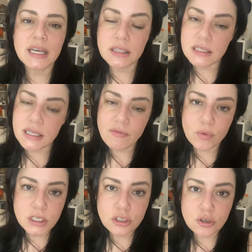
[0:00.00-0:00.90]
at least have
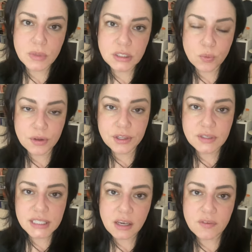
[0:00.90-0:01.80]
one to two months worth of
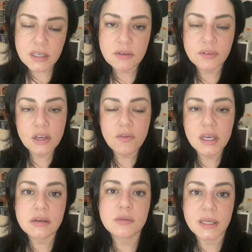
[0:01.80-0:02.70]
savings of living
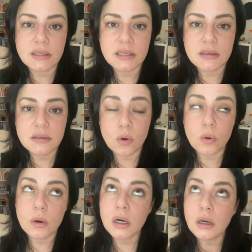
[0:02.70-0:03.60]
expenses,
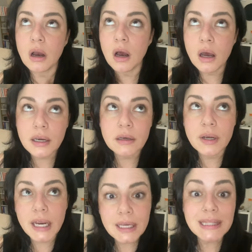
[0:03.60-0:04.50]
or God,
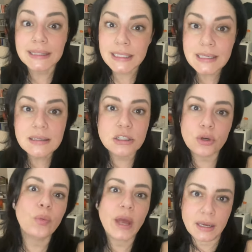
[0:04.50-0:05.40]
okay, at the least your
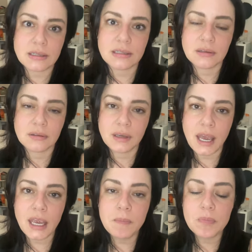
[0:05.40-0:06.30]
rent,
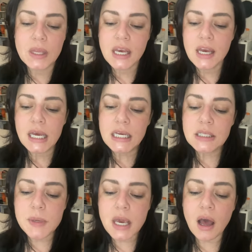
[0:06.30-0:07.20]
okay, is
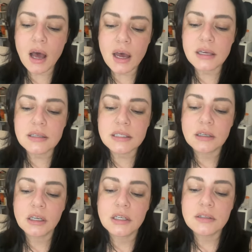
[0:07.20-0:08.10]
because
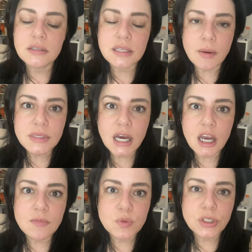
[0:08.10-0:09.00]

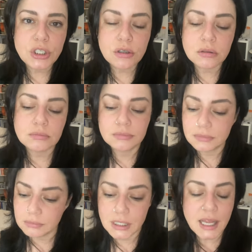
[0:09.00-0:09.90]
sometimes when you're
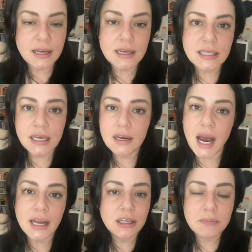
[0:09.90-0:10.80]
like I said,
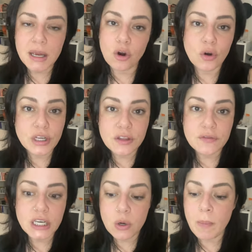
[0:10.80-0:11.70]
I could make a whole nother
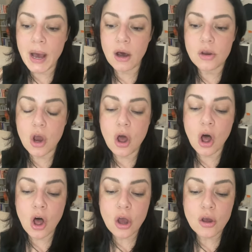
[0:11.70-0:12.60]
video about
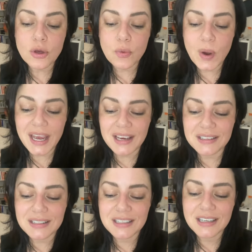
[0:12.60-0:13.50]
all the ways